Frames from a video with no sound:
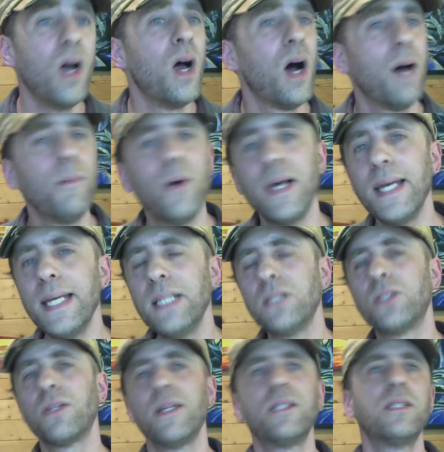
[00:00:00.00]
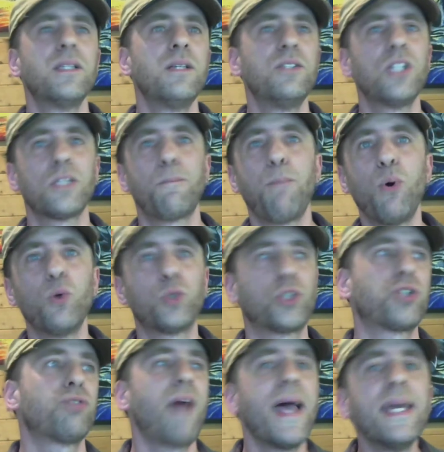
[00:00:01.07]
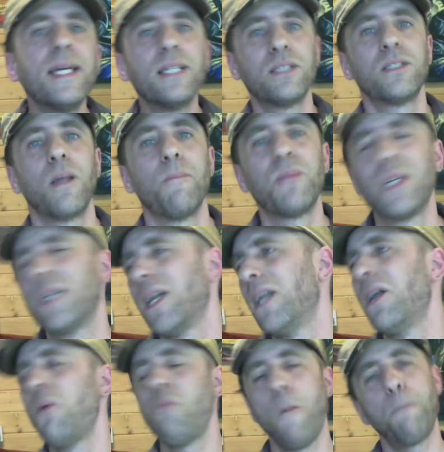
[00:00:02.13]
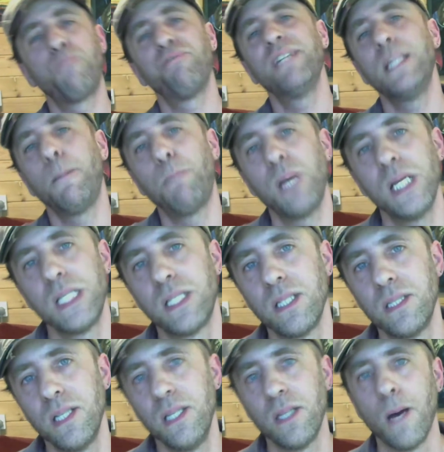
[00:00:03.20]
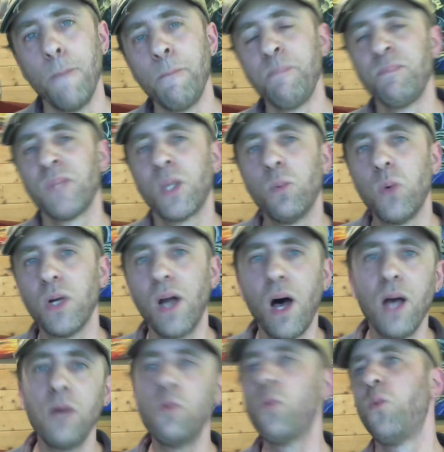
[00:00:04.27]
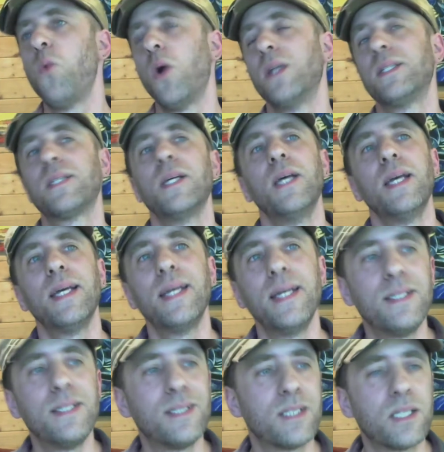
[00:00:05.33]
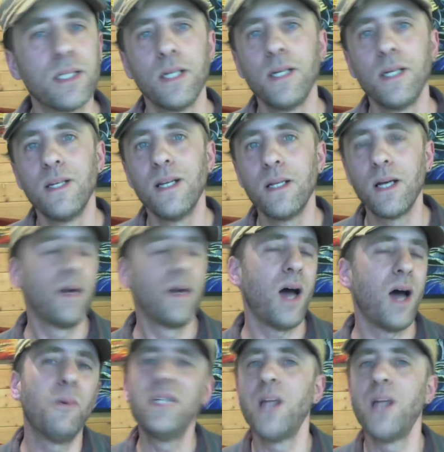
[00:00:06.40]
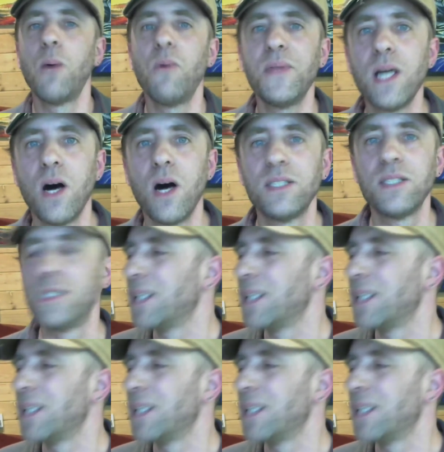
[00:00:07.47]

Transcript: I'm not interested in just portraying something. And I don't want pretty pictures either. What I want is I want to know what the artist thinks.